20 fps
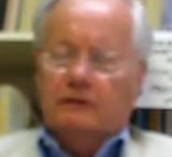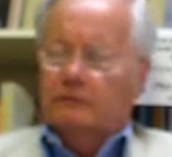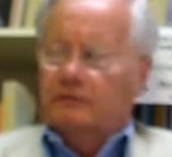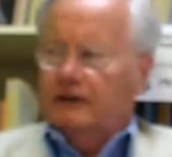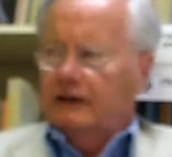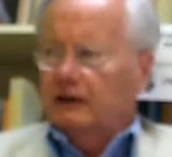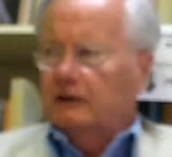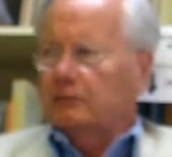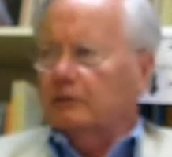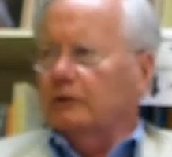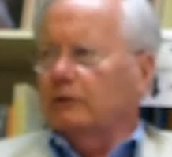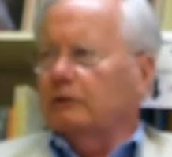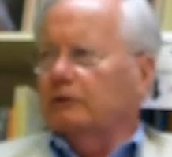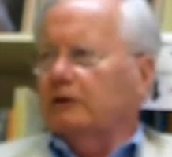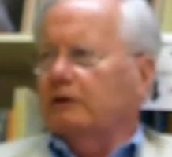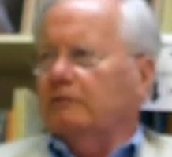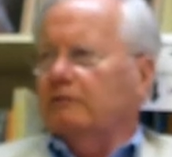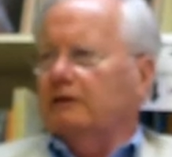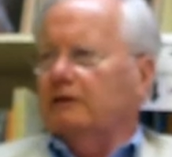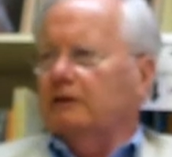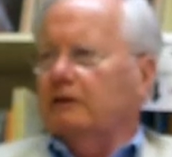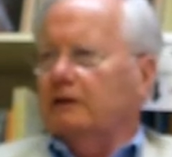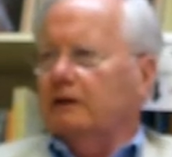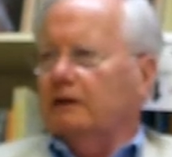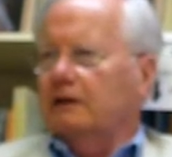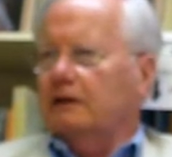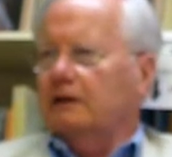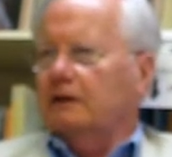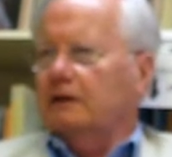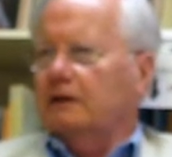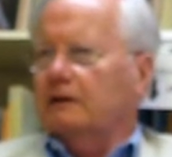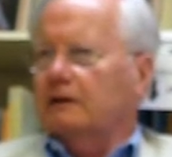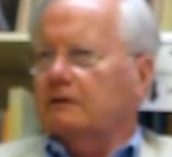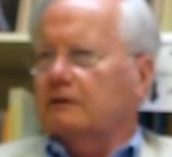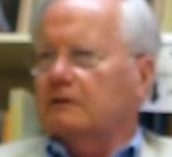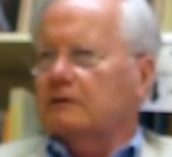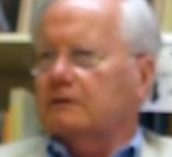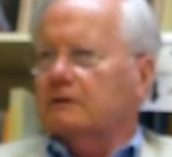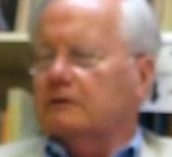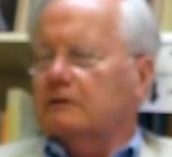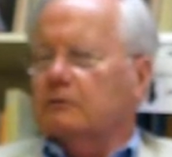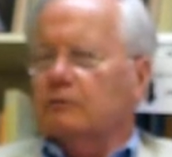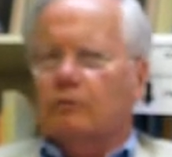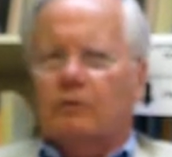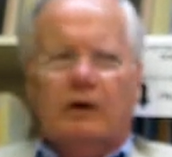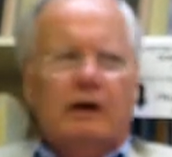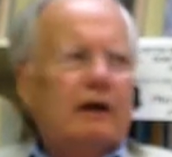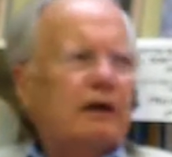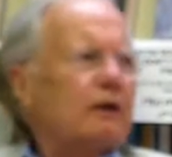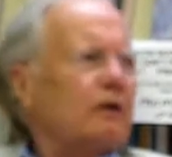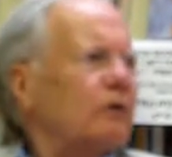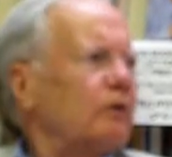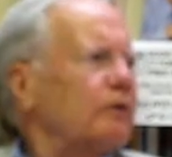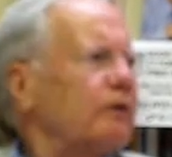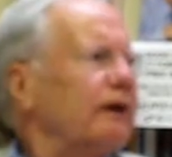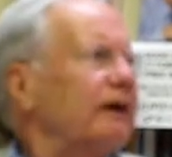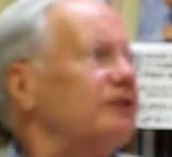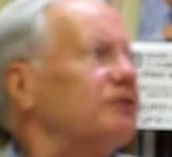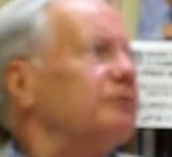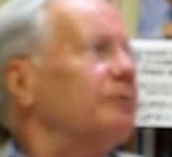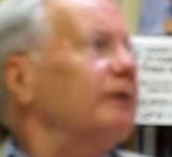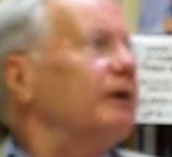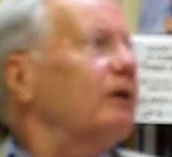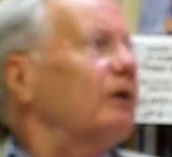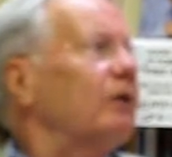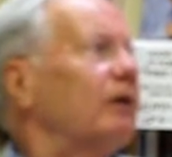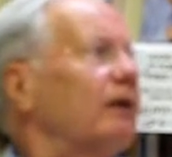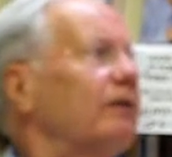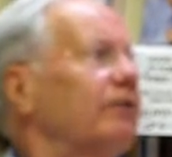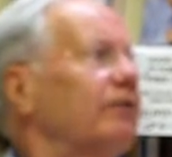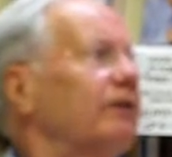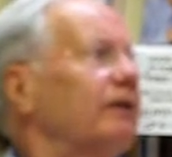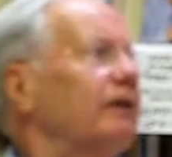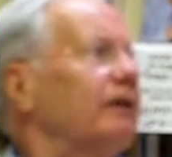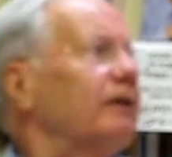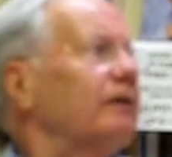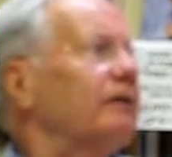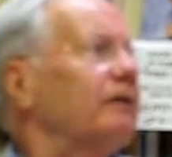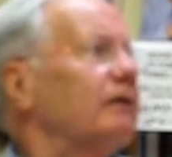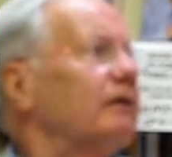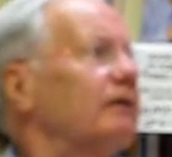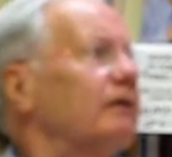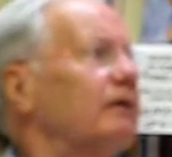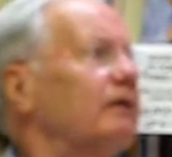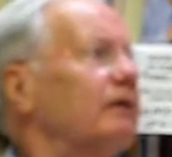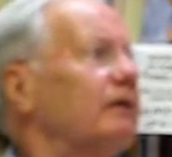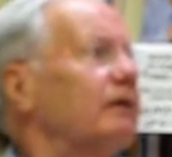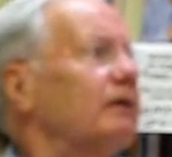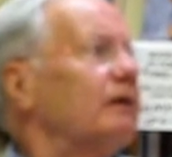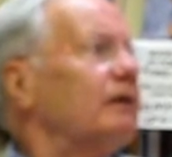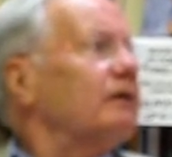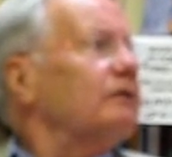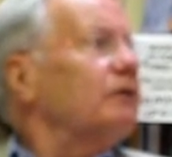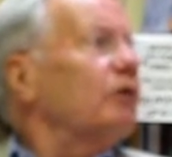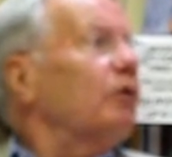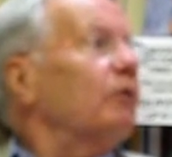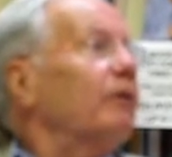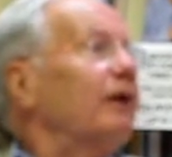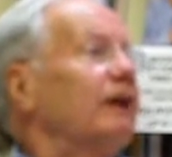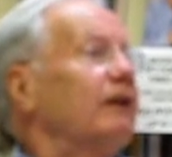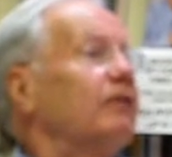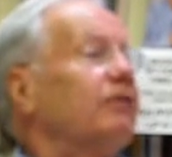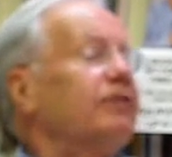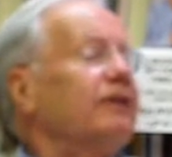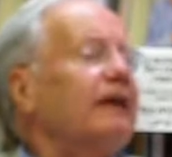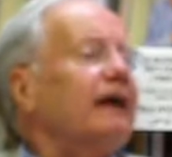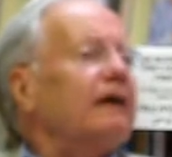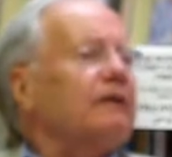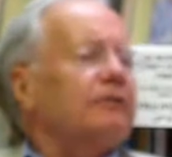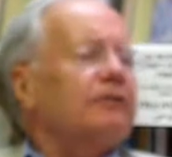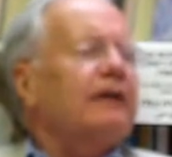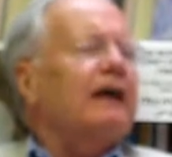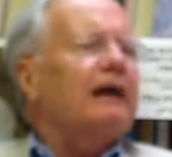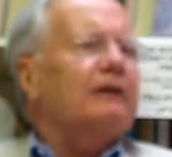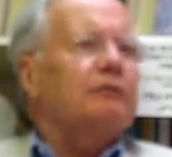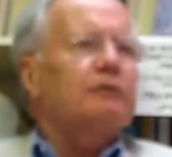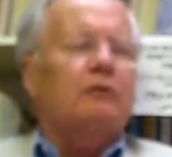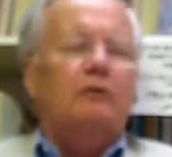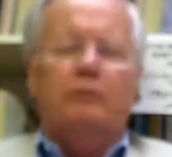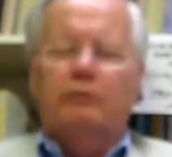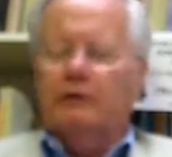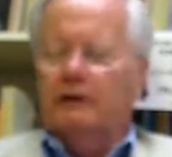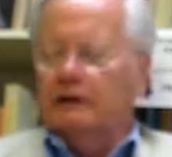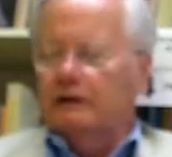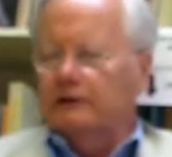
available on DVD. It ran on HBO, I think. No, it ran in theatrical release.